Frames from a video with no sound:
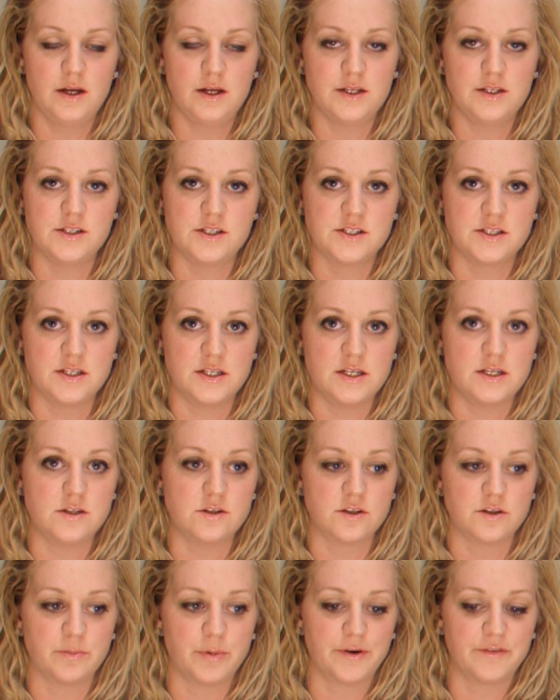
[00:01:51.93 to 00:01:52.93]
It doesn't need
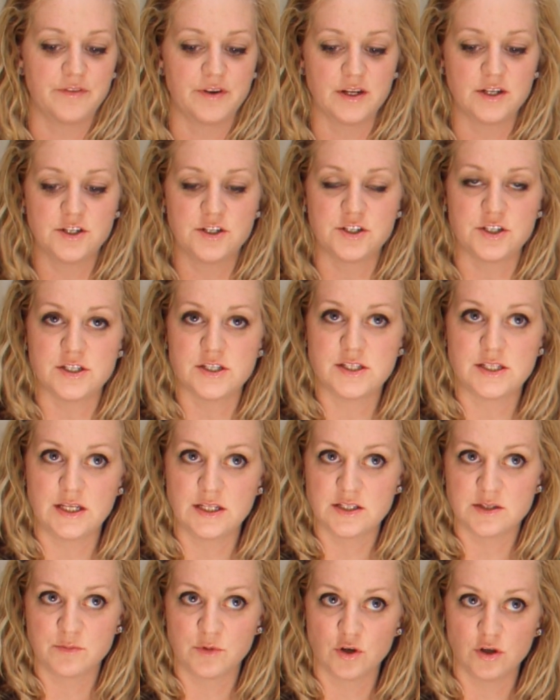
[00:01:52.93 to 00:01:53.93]
to look perfect. Just
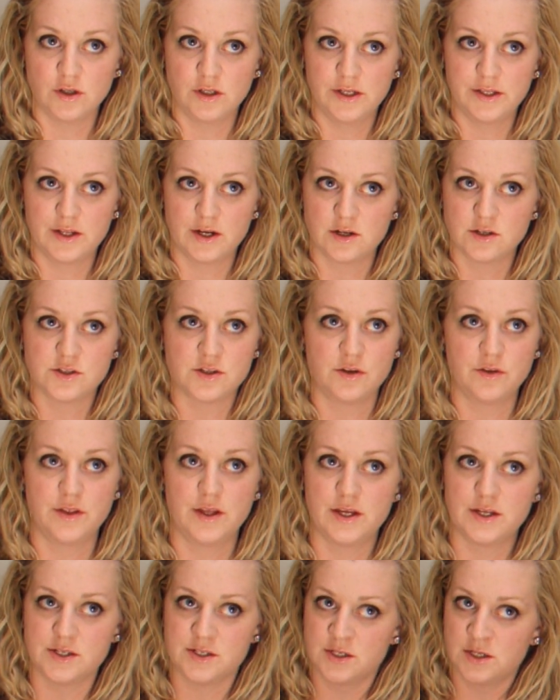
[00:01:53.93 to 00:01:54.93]
get some curl in there so
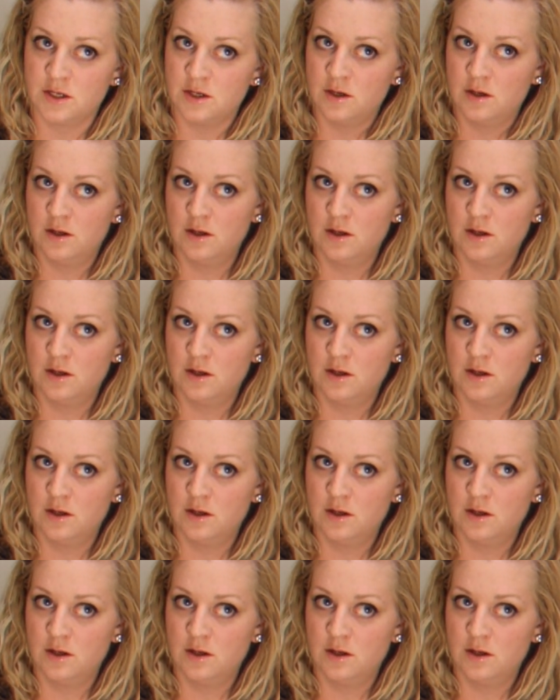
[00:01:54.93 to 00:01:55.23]
that